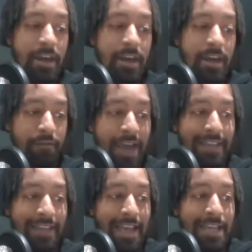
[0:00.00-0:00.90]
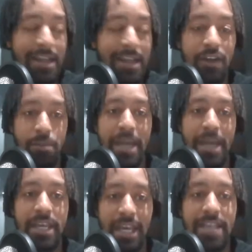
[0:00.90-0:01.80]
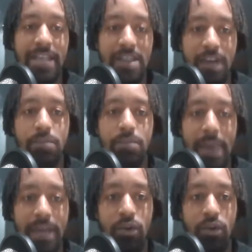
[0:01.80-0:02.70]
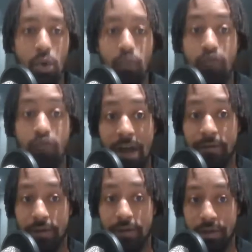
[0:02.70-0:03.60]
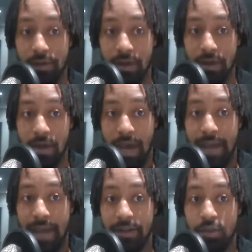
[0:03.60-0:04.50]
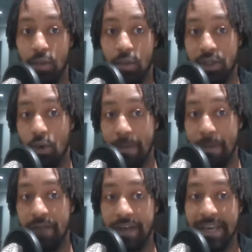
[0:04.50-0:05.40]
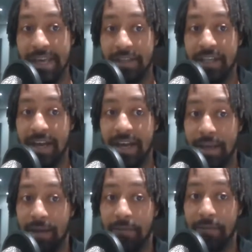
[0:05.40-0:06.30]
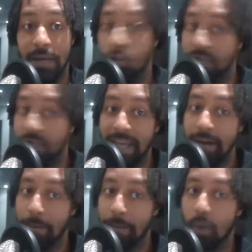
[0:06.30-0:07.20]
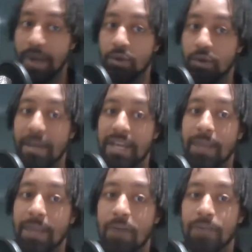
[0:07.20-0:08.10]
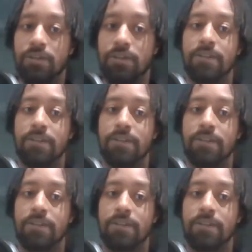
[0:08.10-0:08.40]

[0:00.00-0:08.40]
The fact that he does make good runs. And we saw a bit of it again today. He wasn't getting the ball when he was making them runs.